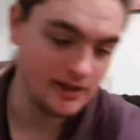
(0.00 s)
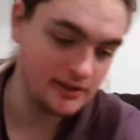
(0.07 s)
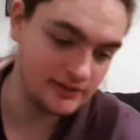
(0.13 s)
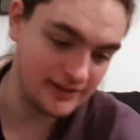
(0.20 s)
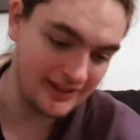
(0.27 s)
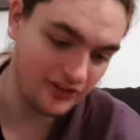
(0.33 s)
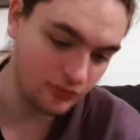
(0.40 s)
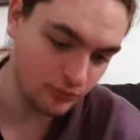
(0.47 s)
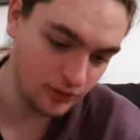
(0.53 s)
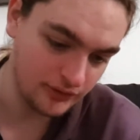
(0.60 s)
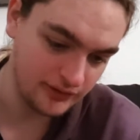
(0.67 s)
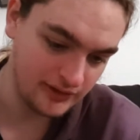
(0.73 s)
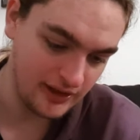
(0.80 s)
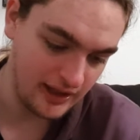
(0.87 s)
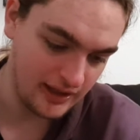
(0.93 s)
This one
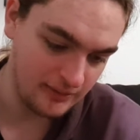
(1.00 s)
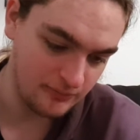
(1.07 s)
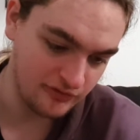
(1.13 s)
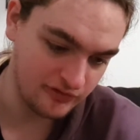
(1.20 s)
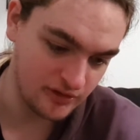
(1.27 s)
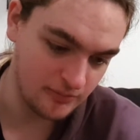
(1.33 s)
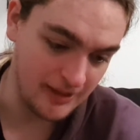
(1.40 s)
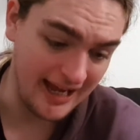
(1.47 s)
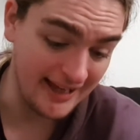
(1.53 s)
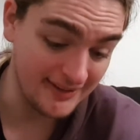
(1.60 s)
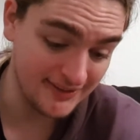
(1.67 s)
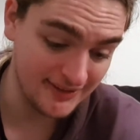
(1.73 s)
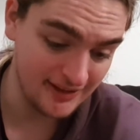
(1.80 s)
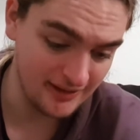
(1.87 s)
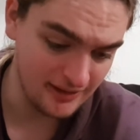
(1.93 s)
came from
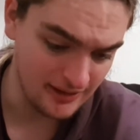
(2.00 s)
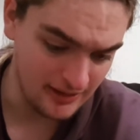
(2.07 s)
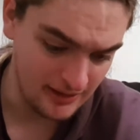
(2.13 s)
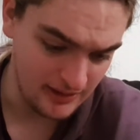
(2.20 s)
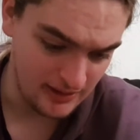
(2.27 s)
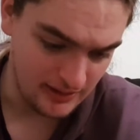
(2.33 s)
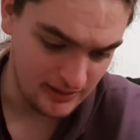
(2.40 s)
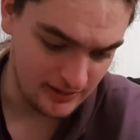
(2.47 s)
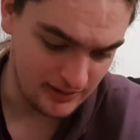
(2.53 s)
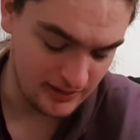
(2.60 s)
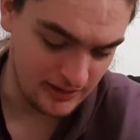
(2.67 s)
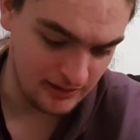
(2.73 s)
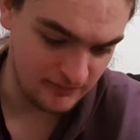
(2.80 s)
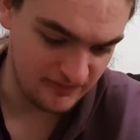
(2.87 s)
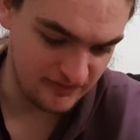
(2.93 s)
Asda
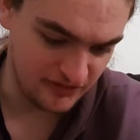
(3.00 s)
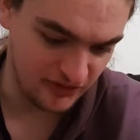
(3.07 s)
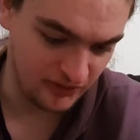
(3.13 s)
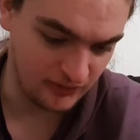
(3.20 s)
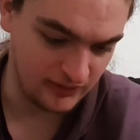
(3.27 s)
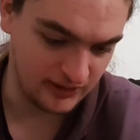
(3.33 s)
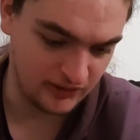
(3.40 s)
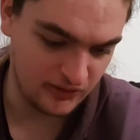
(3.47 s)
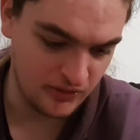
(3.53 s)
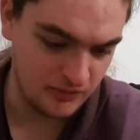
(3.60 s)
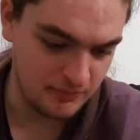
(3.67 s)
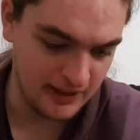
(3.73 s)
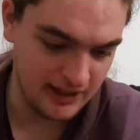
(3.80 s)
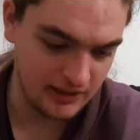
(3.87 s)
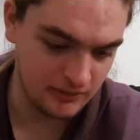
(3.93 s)
for something like
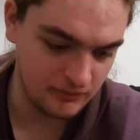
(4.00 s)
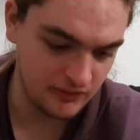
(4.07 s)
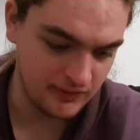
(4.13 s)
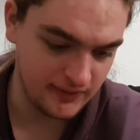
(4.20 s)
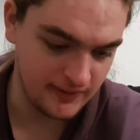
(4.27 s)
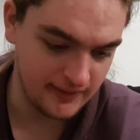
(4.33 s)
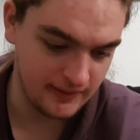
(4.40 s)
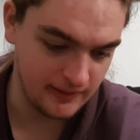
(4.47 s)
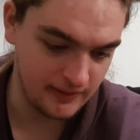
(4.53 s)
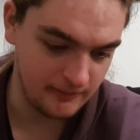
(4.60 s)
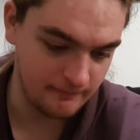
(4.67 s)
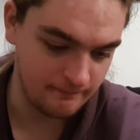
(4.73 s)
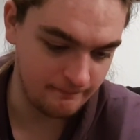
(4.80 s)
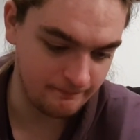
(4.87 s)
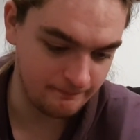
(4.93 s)

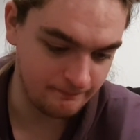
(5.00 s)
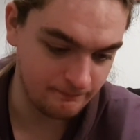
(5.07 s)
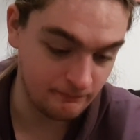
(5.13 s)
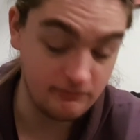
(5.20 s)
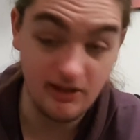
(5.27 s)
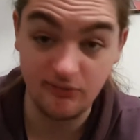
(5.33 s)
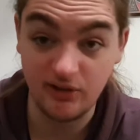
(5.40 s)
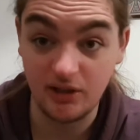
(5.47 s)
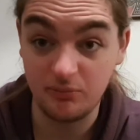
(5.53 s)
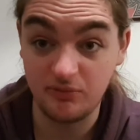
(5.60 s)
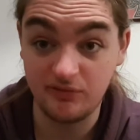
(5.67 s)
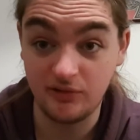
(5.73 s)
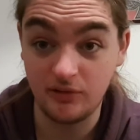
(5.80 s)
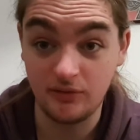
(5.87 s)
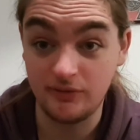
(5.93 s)
£2. Never had it
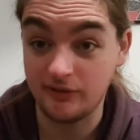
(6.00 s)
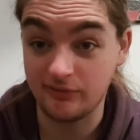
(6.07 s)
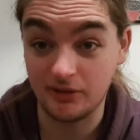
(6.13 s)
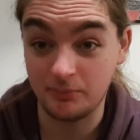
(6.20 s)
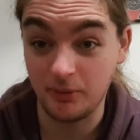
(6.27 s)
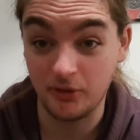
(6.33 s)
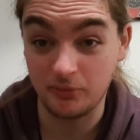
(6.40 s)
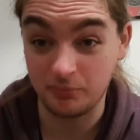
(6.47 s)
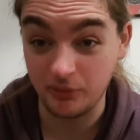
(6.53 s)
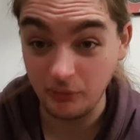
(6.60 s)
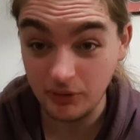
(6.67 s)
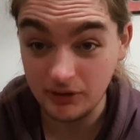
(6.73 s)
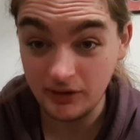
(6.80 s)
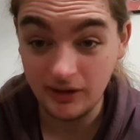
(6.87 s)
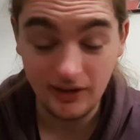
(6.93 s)
before, never had Boss
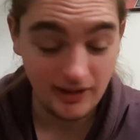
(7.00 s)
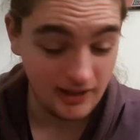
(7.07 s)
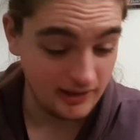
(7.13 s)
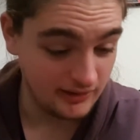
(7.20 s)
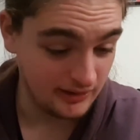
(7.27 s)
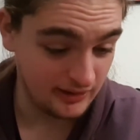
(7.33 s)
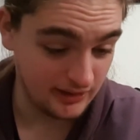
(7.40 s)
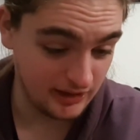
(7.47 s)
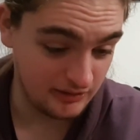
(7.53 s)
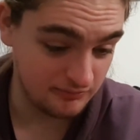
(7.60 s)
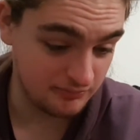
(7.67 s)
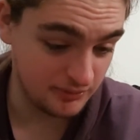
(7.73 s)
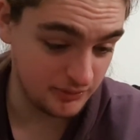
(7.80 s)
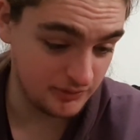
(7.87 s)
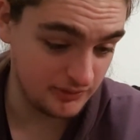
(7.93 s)
Brewing,
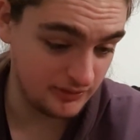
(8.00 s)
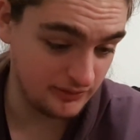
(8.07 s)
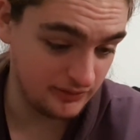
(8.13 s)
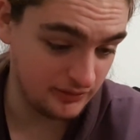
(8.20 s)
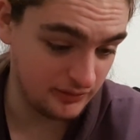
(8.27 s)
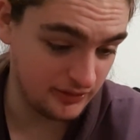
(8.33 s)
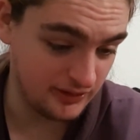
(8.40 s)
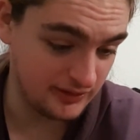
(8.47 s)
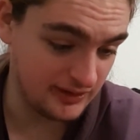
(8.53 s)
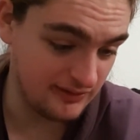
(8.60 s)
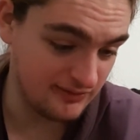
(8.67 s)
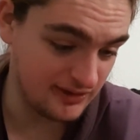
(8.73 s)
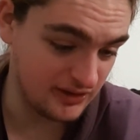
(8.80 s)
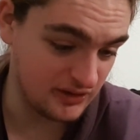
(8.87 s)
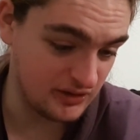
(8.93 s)
but thought I'd give
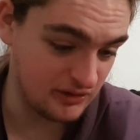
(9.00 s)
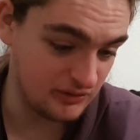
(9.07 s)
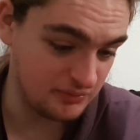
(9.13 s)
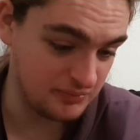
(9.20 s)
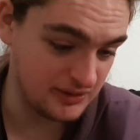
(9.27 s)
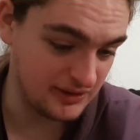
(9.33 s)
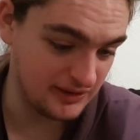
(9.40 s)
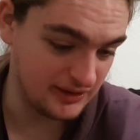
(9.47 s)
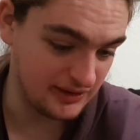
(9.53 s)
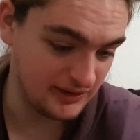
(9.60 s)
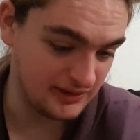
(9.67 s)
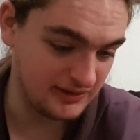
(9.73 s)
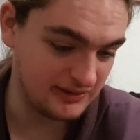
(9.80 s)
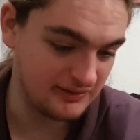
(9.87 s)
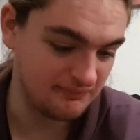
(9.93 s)
it a go. Be a like,
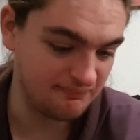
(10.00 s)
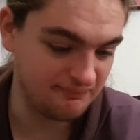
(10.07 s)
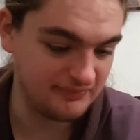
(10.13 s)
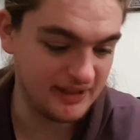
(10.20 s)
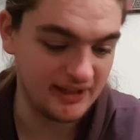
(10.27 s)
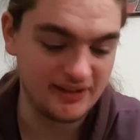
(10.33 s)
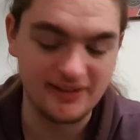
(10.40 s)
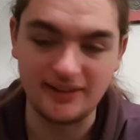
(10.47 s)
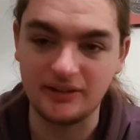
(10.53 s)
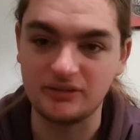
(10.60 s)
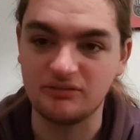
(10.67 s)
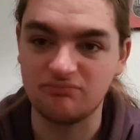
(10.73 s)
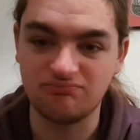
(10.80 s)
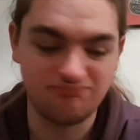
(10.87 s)
nice little